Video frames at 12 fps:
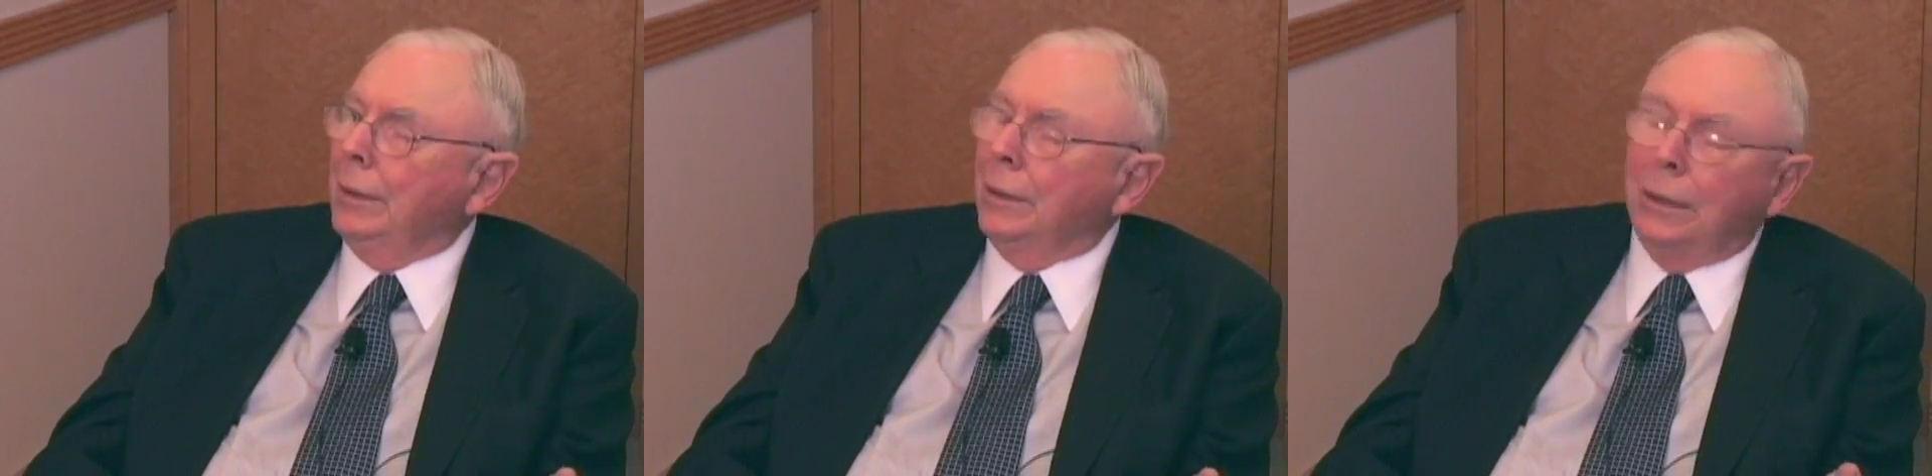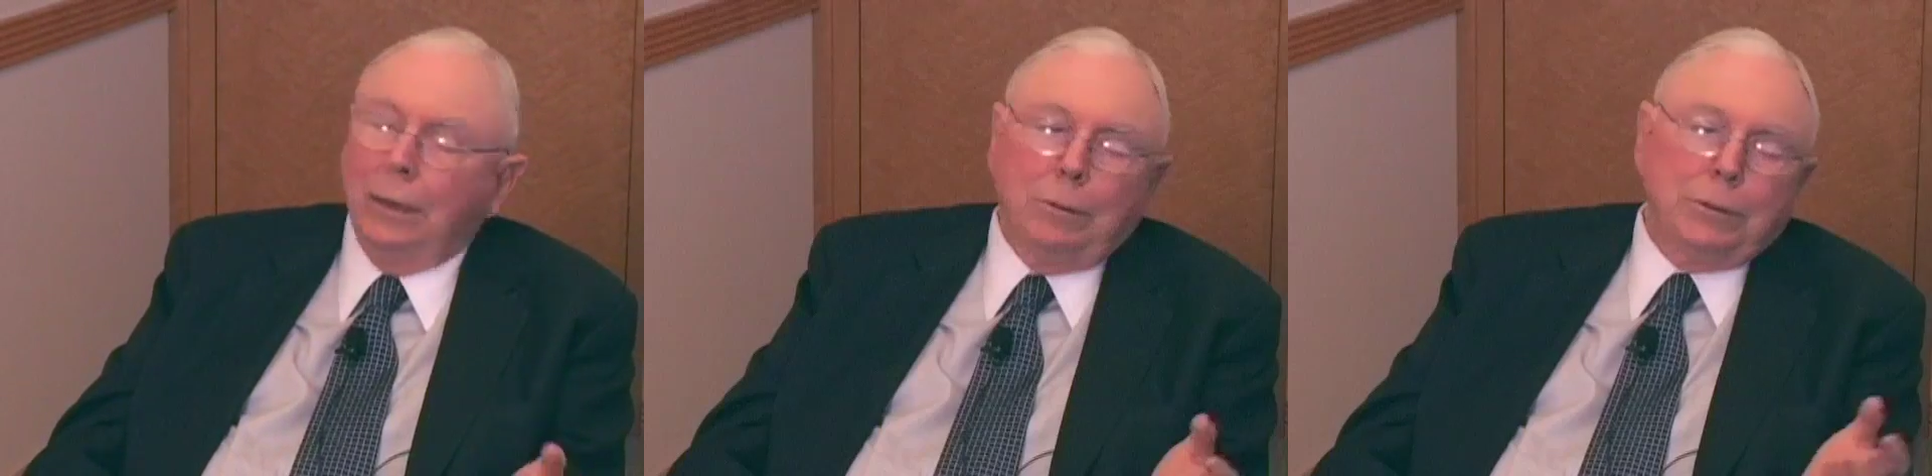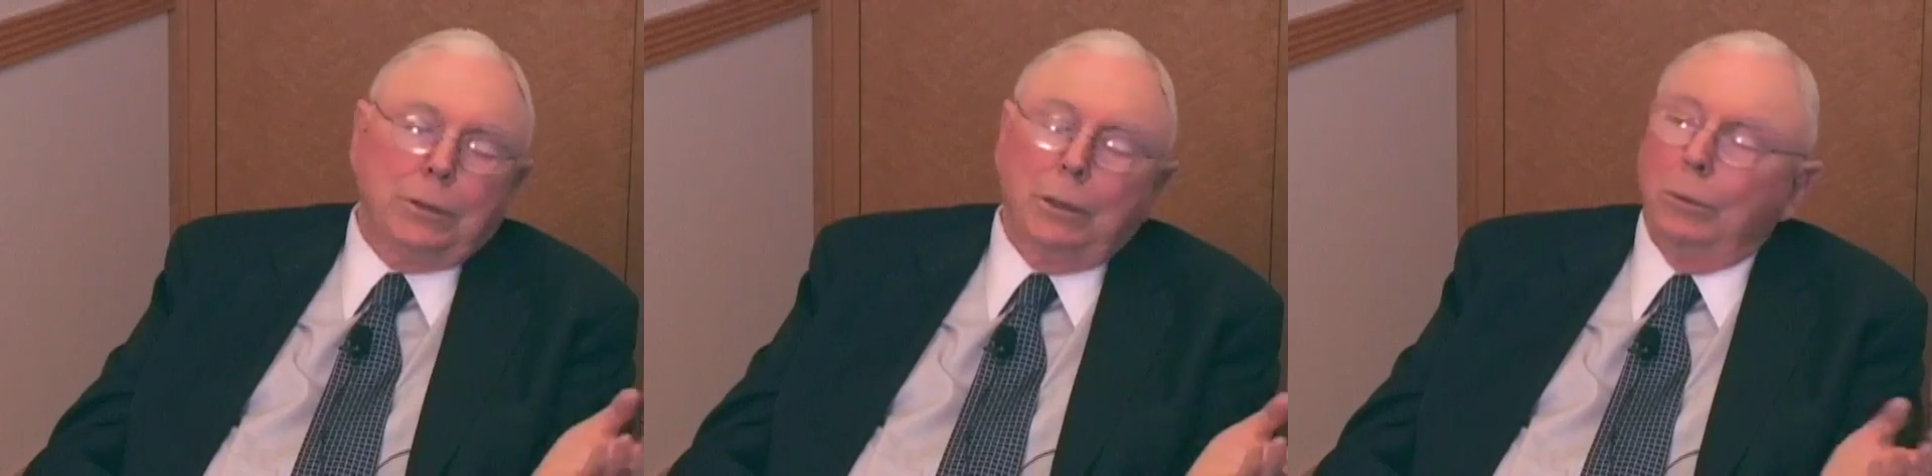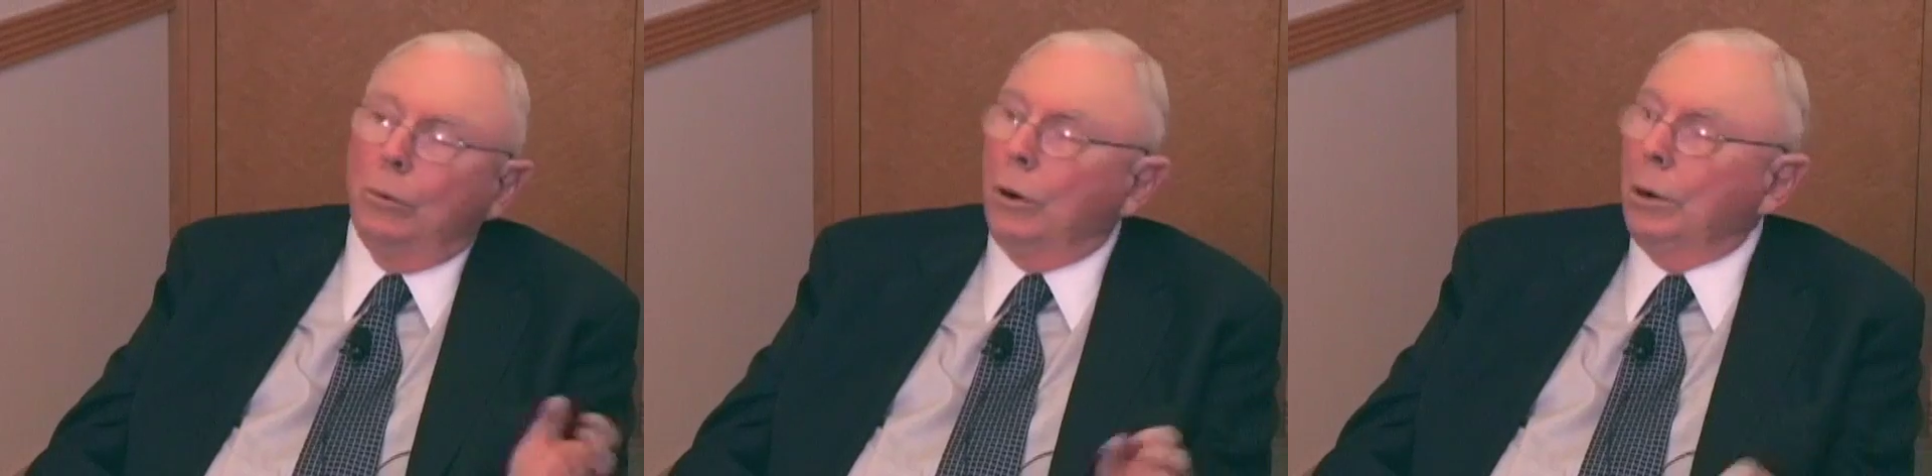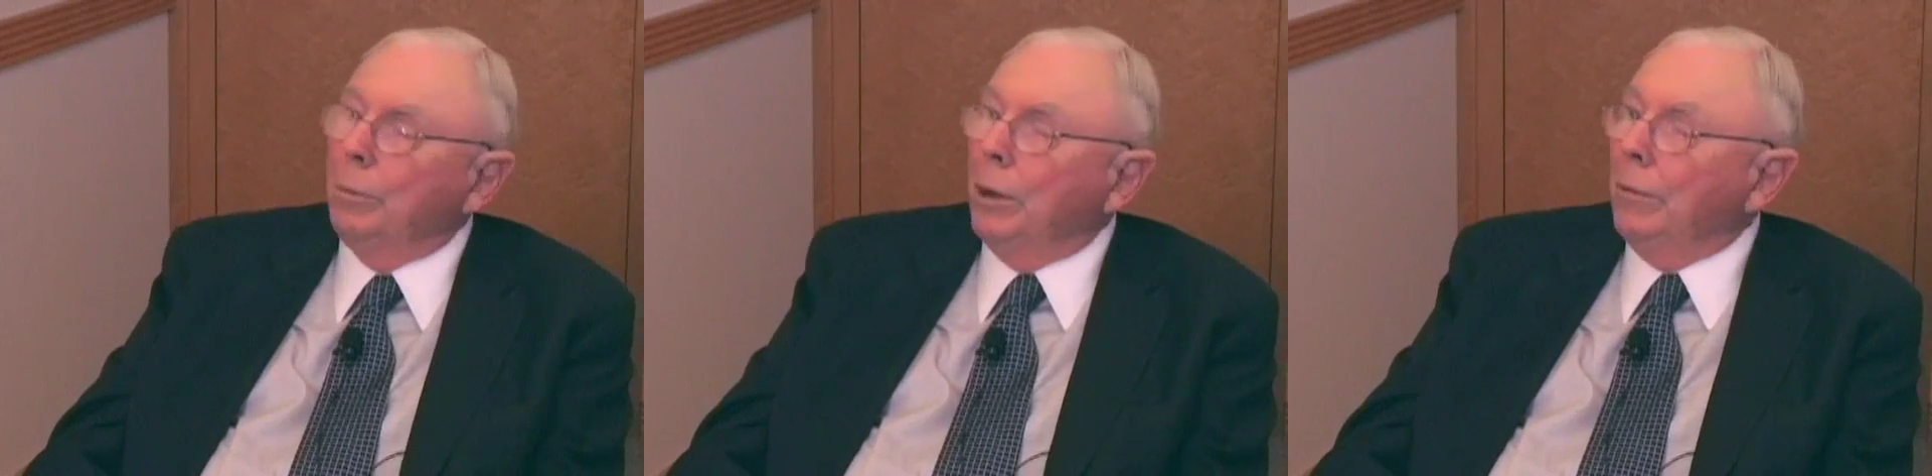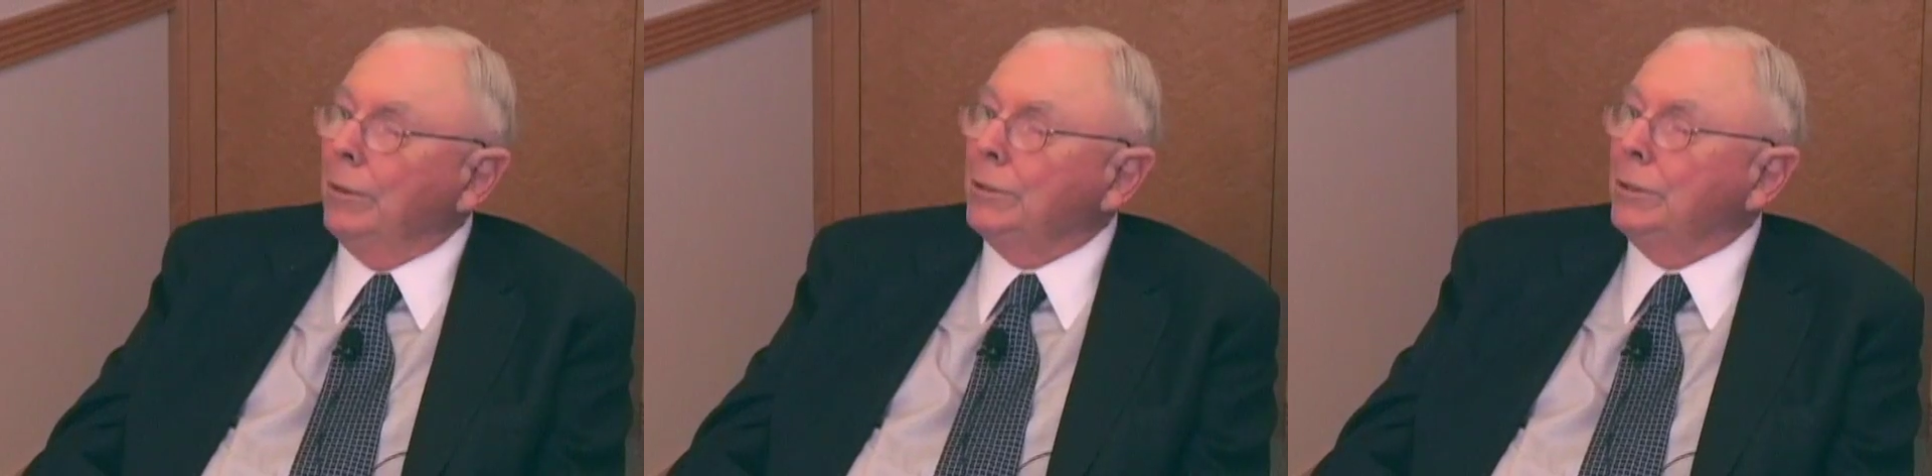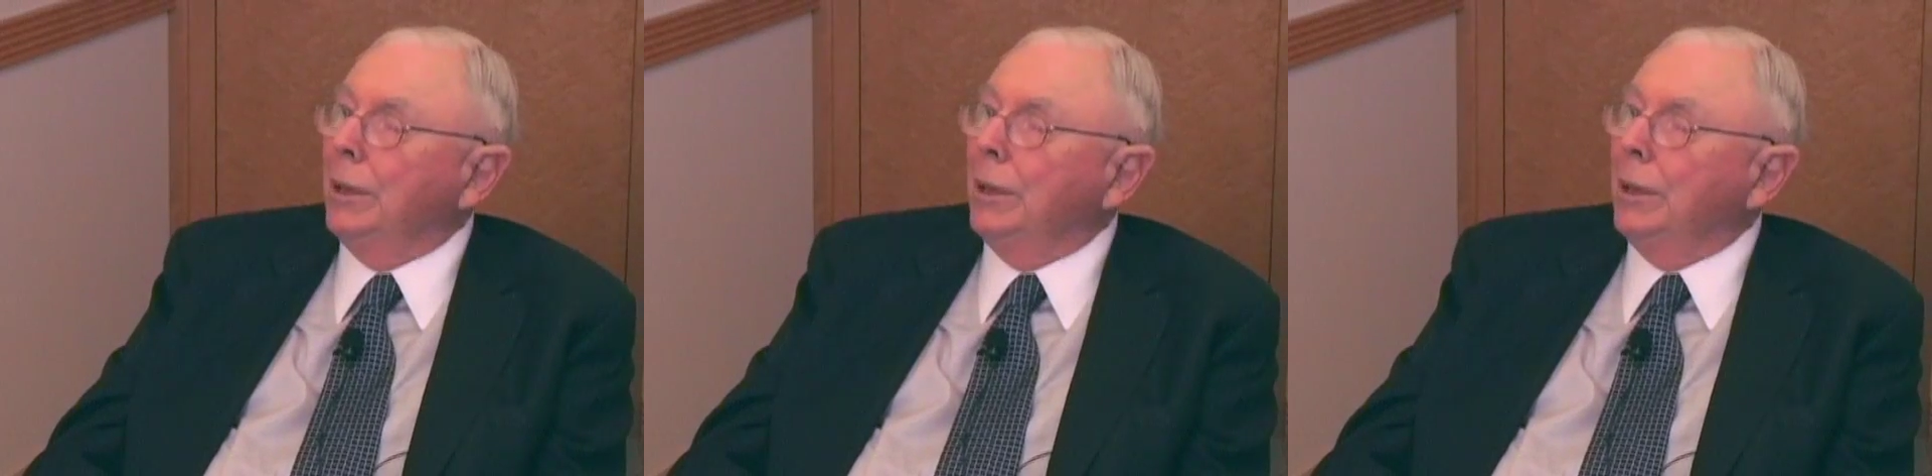And there was little Warren Buffett